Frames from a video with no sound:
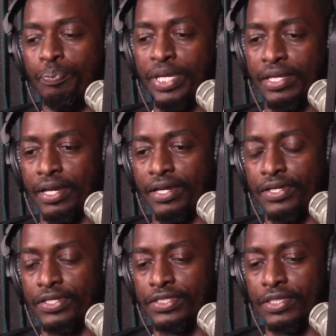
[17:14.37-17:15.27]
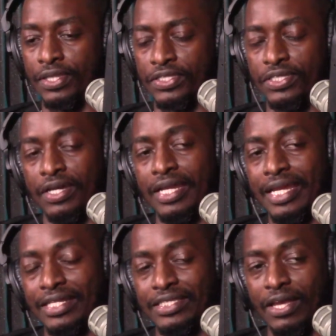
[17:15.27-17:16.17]
because the studying
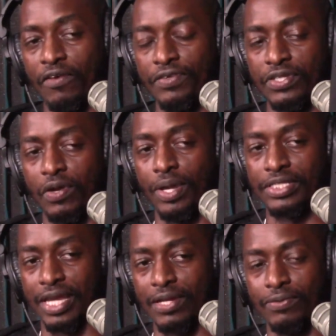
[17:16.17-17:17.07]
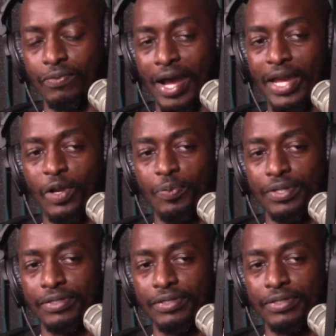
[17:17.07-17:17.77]
itself is always kind of wide open.